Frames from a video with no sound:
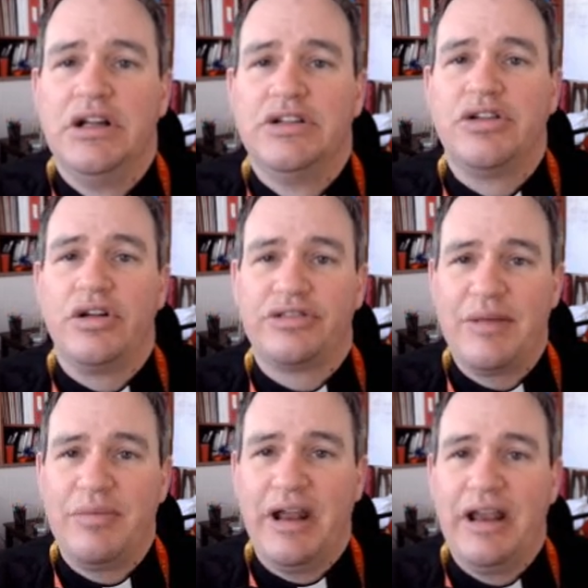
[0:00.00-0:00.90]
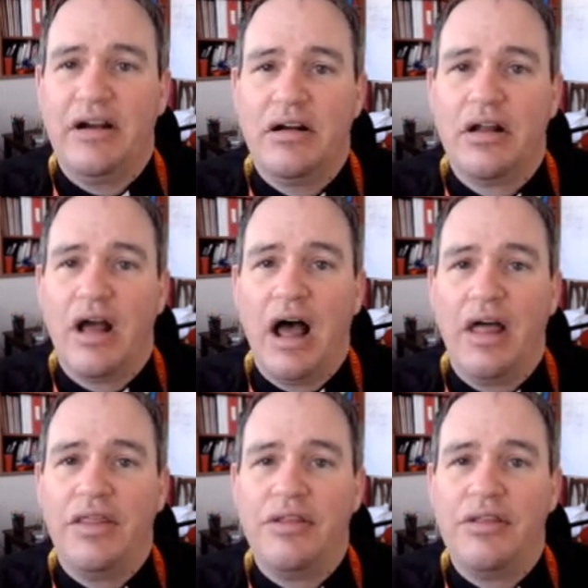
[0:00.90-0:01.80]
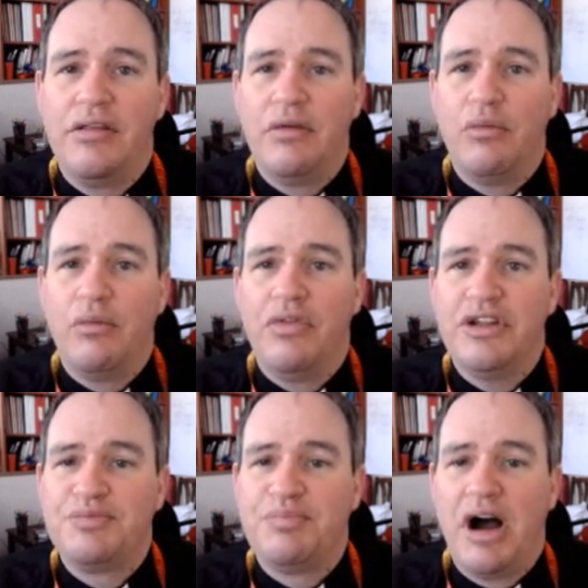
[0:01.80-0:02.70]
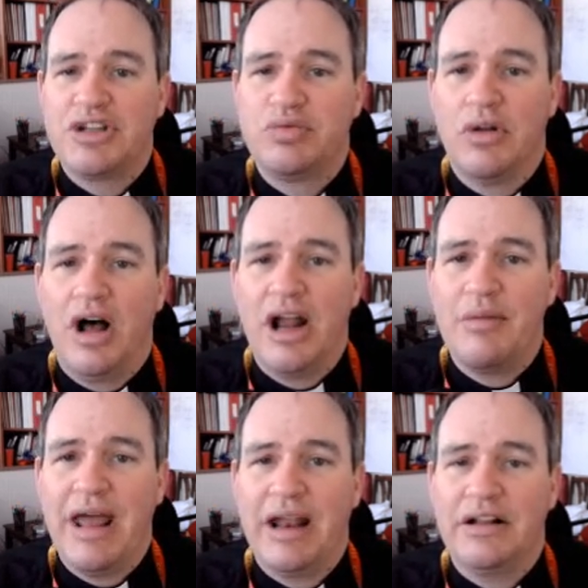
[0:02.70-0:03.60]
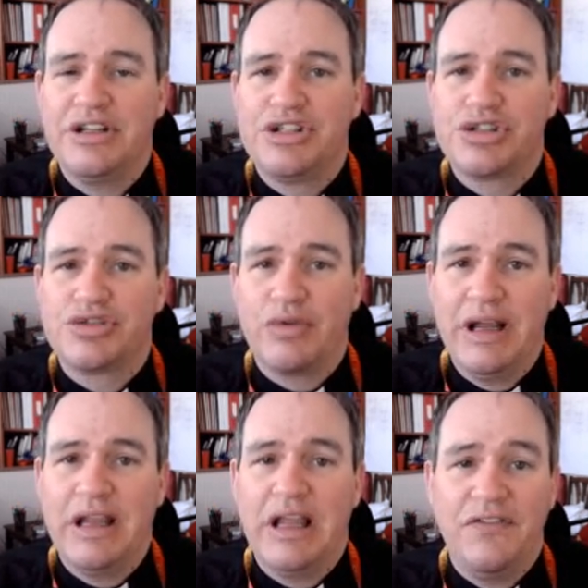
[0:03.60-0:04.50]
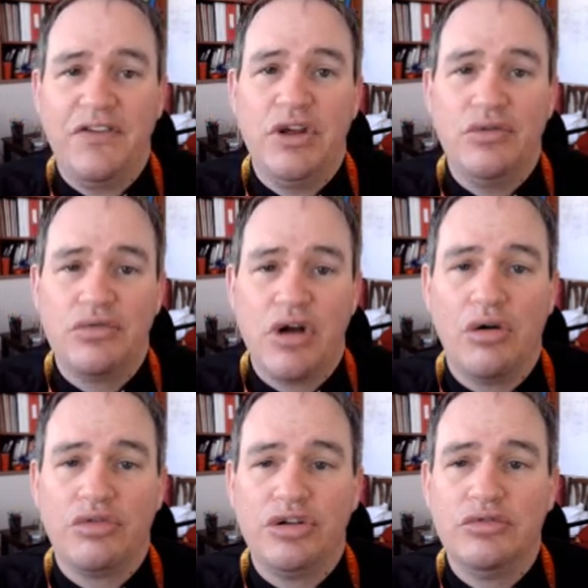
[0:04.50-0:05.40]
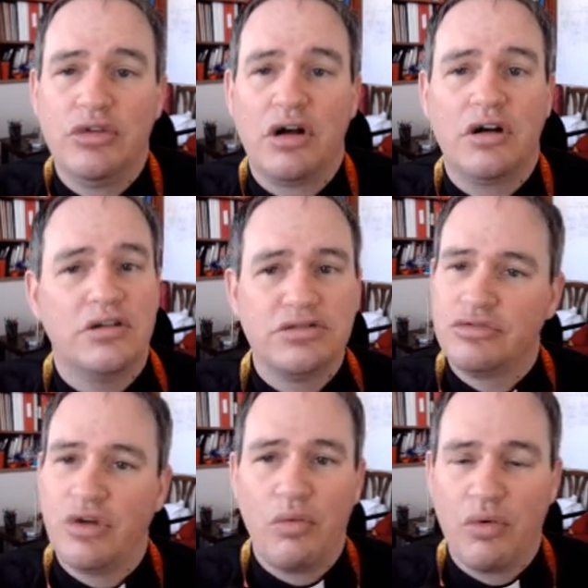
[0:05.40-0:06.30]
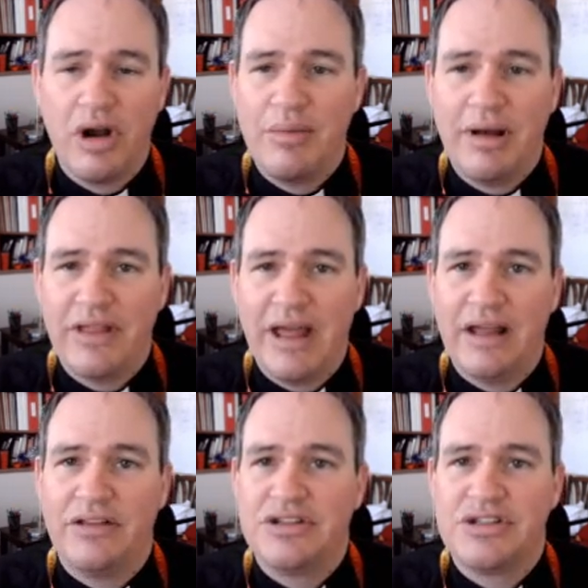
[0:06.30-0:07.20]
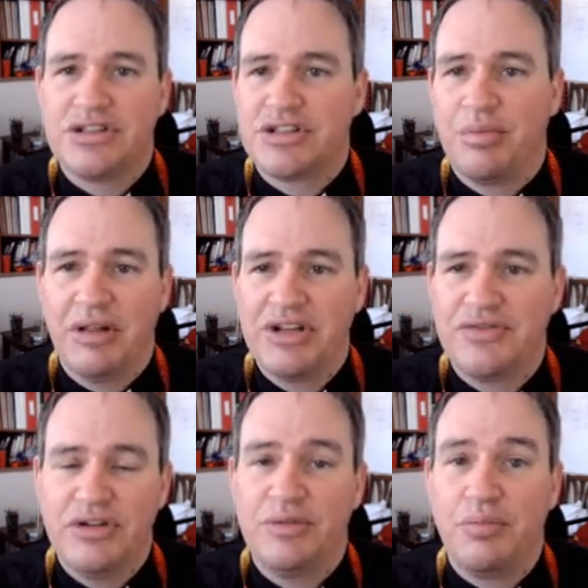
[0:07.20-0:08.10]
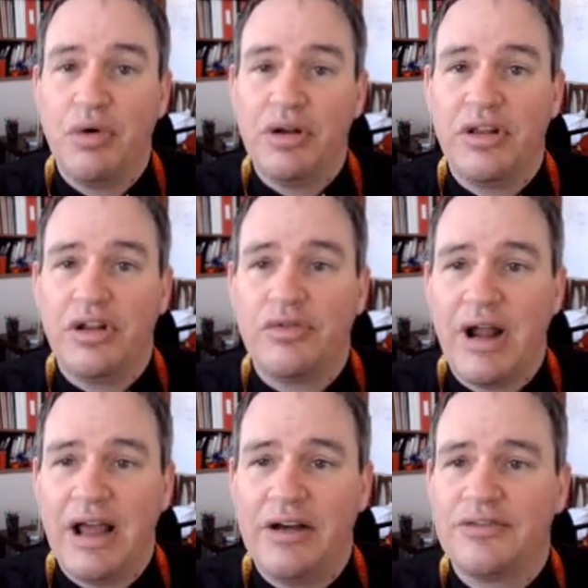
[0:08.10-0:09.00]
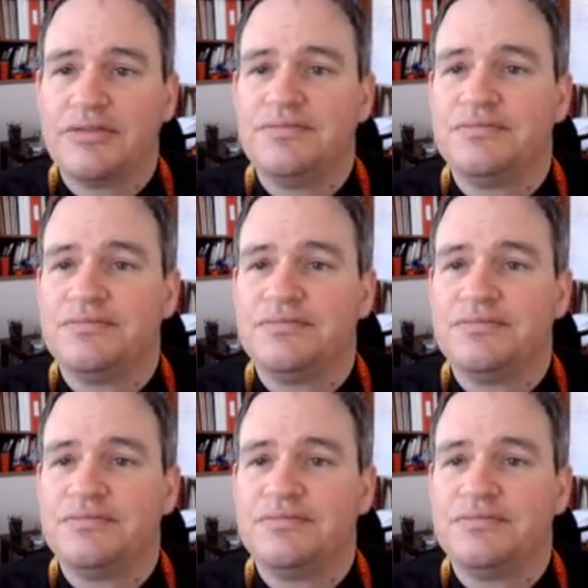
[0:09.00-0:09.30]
So you'll type that here. This box will automatically shrink if you go too long, so don't worry about that. This is just a place for you to put the draft.